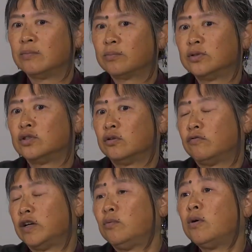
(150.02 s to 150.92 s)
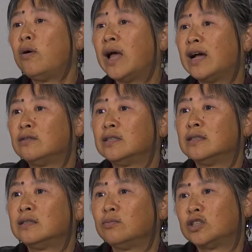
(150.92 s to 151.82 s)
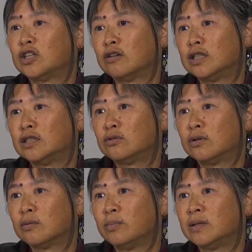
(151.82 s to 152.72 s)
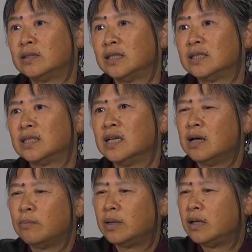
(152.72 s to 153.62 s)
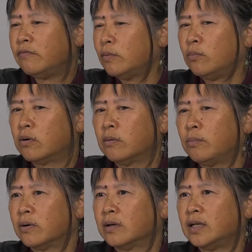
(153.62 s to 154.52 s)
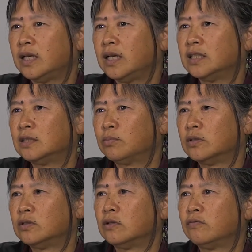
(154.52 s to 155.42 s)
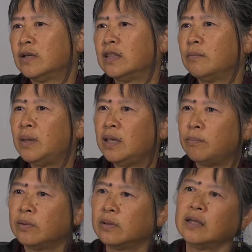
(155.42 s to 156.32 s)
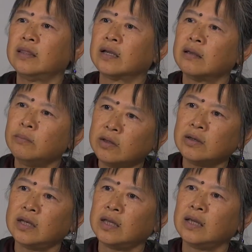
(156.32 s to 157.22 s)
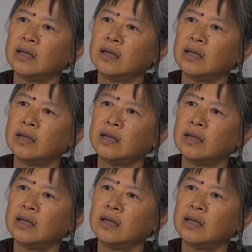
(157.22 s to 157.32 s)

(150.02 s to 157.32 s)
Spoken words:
preserving row houses, which are historic buildings, but even more importantly, it's preserving the people and the community